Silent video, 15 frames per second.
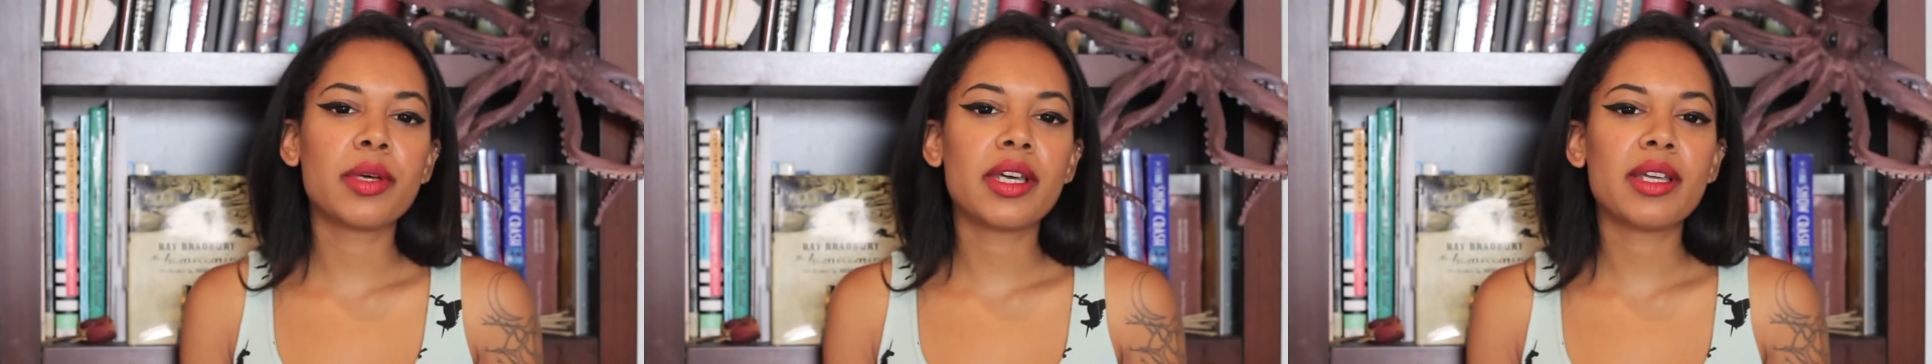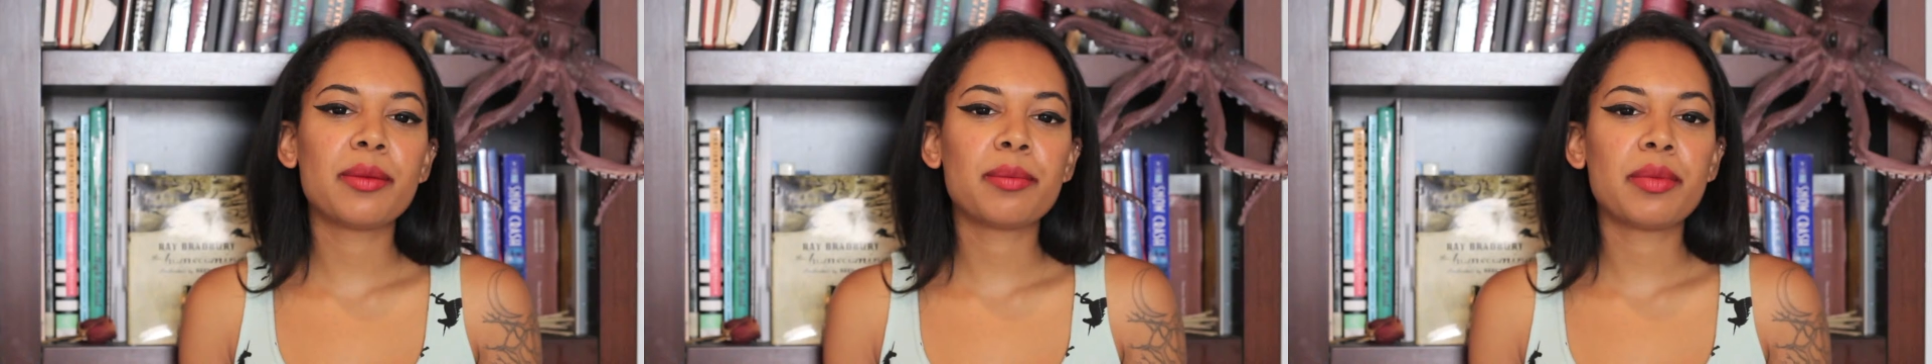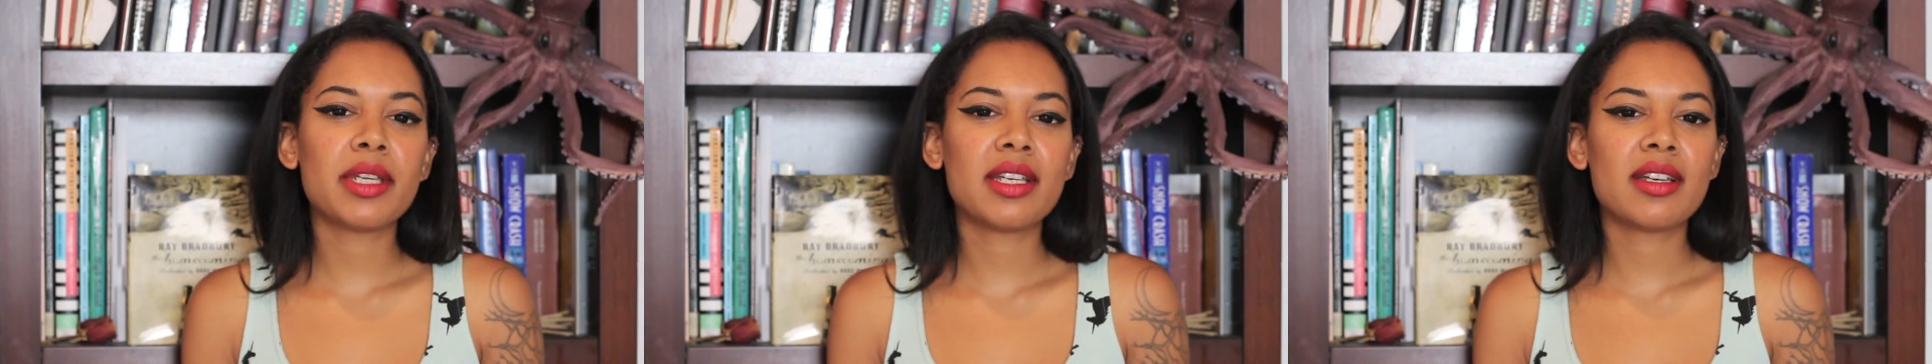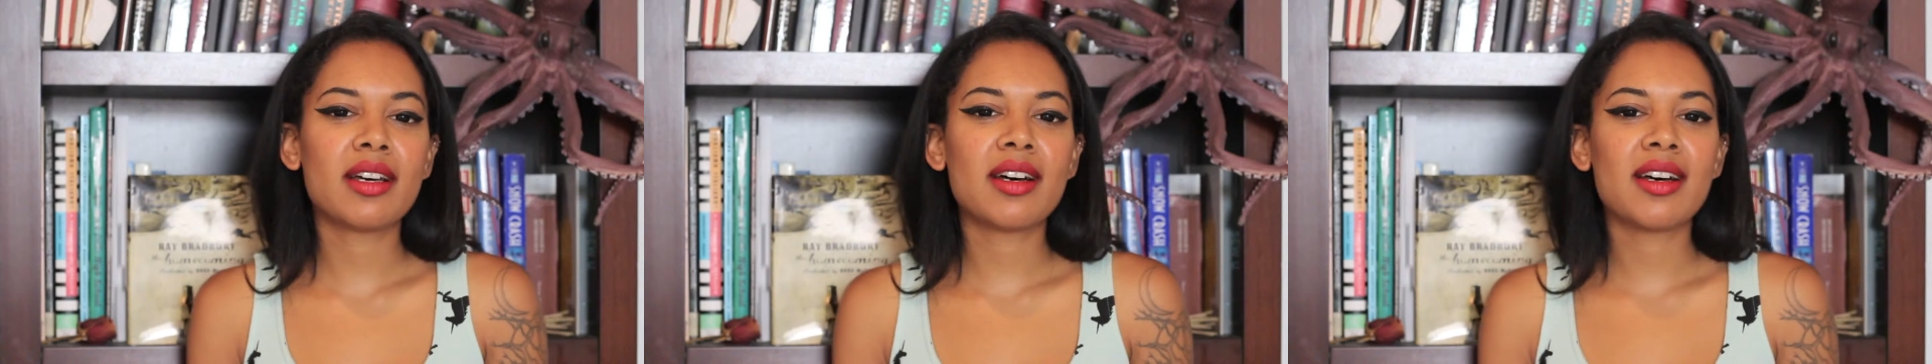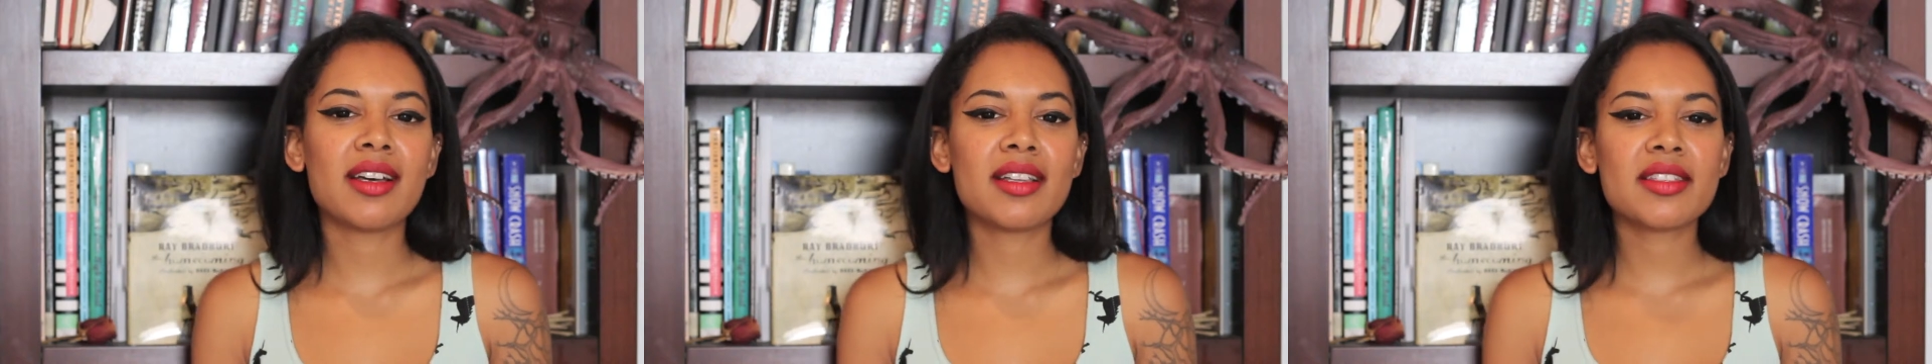but
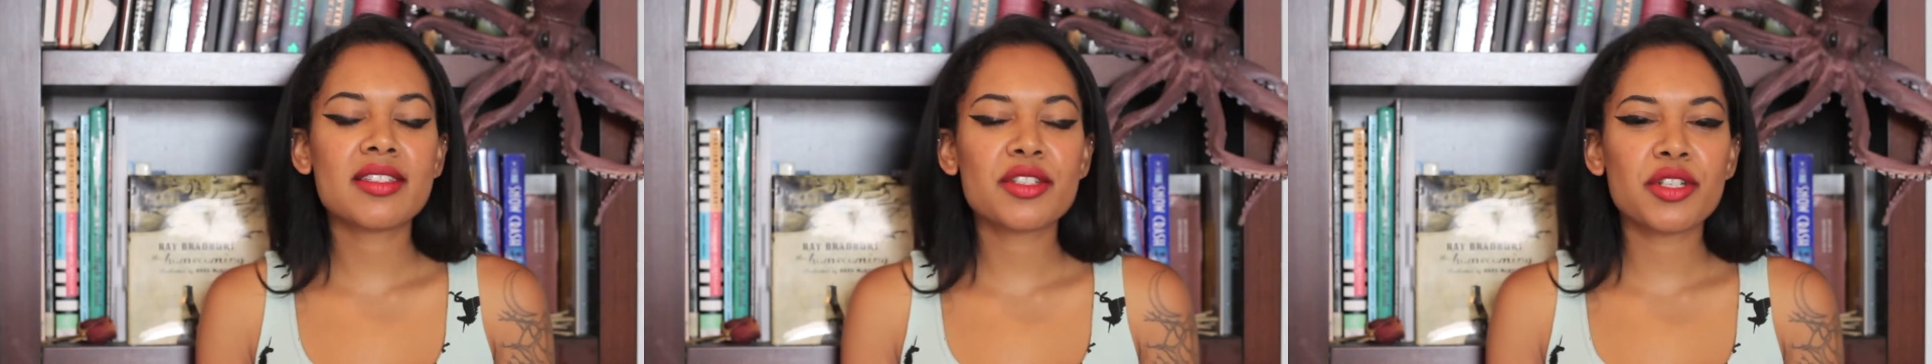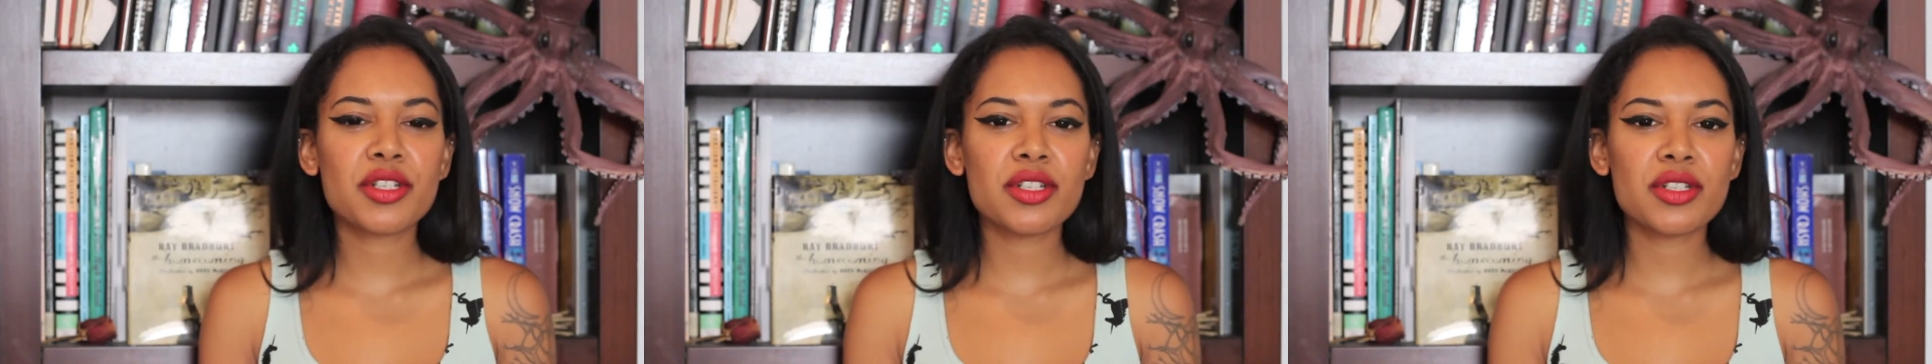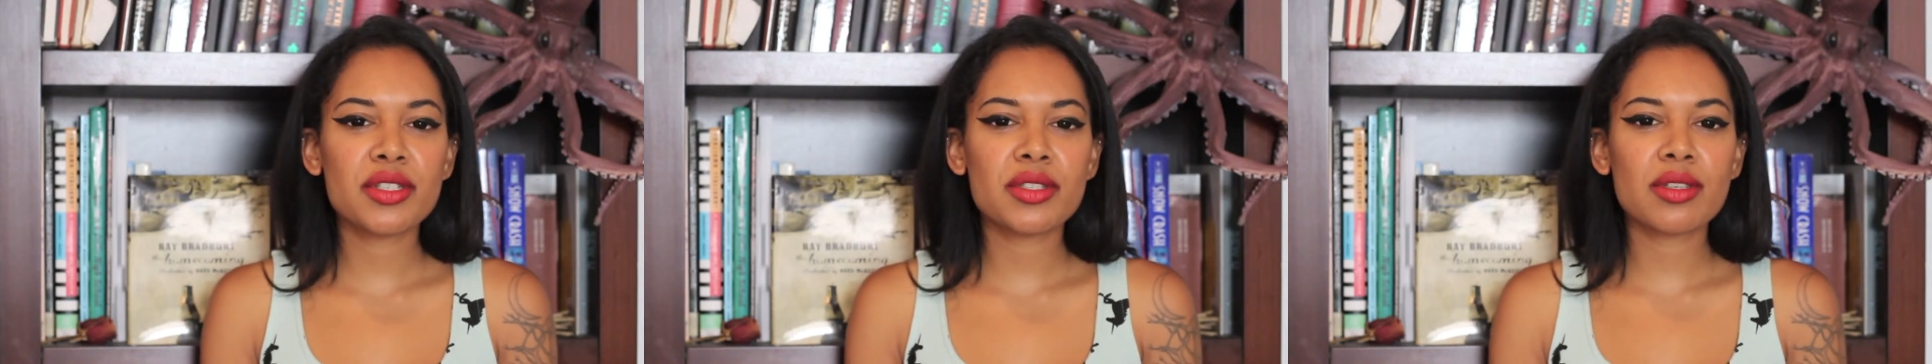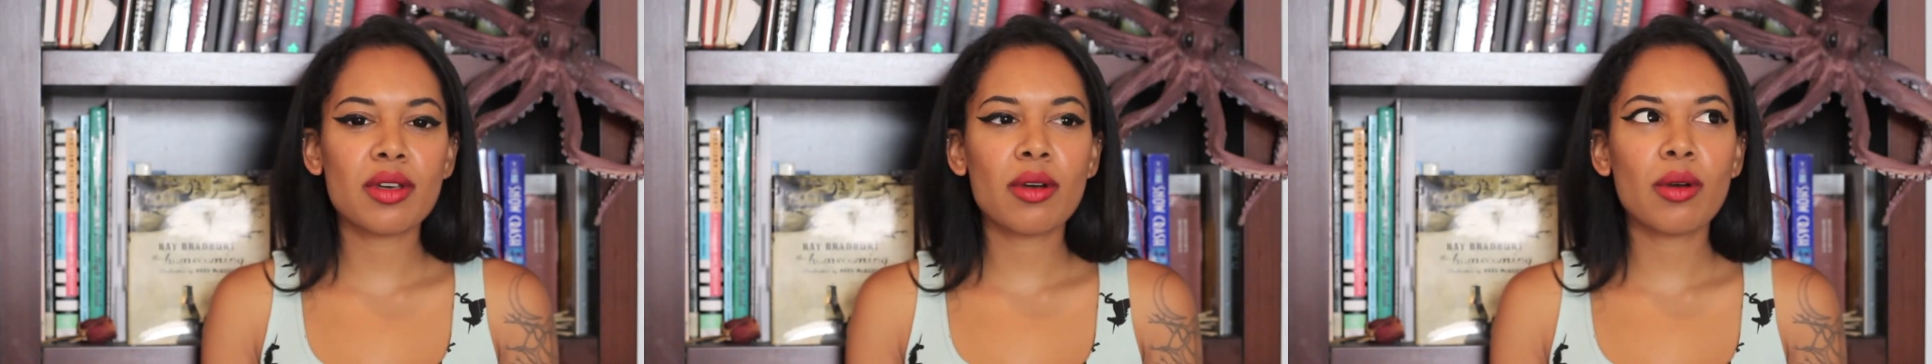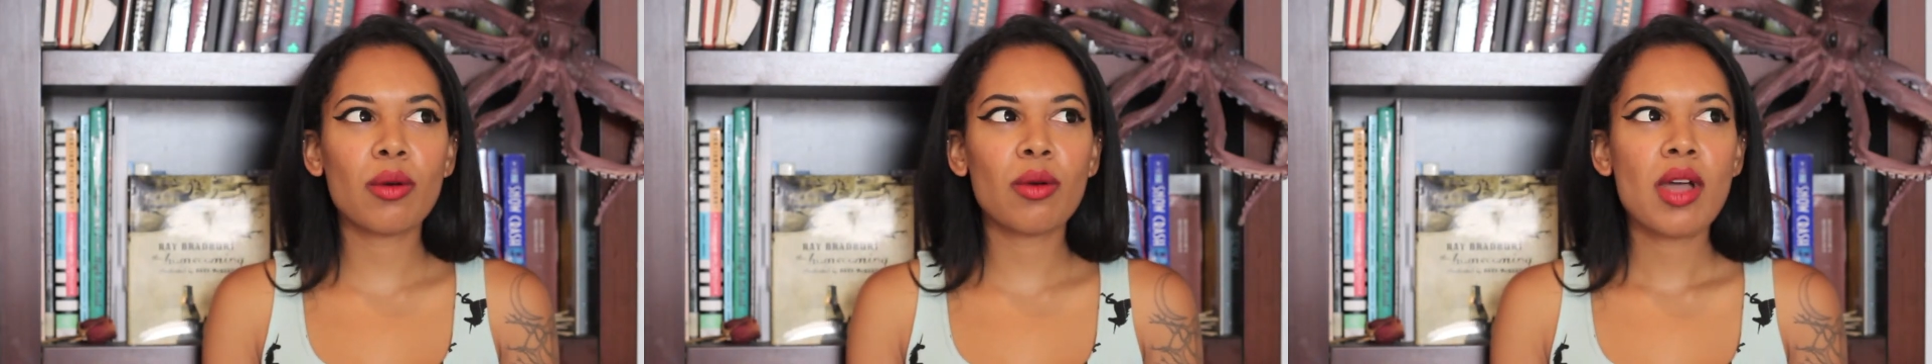because she's
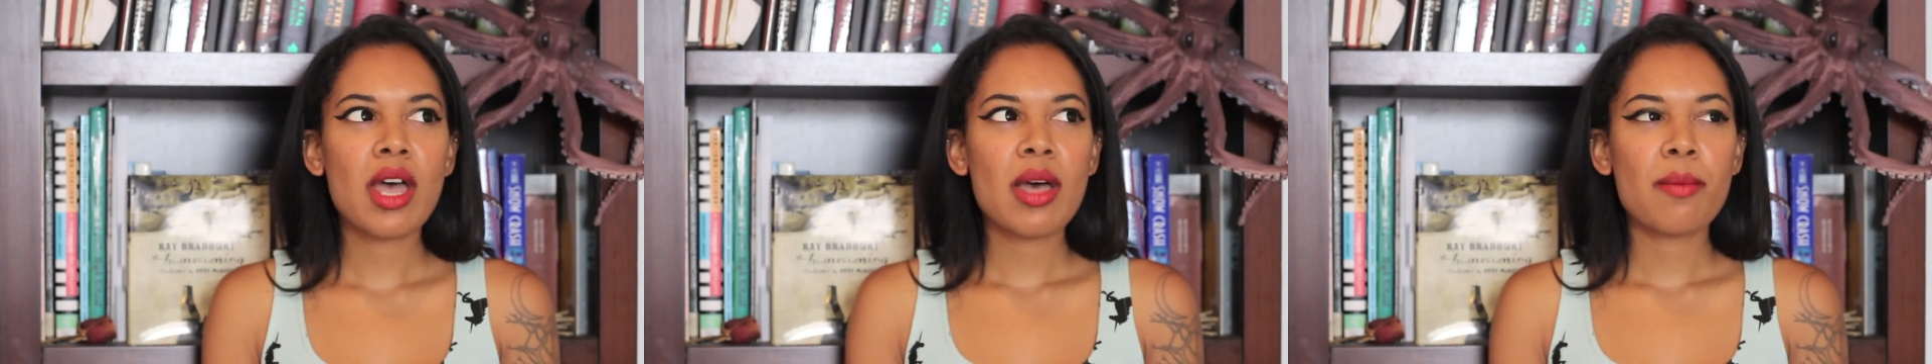so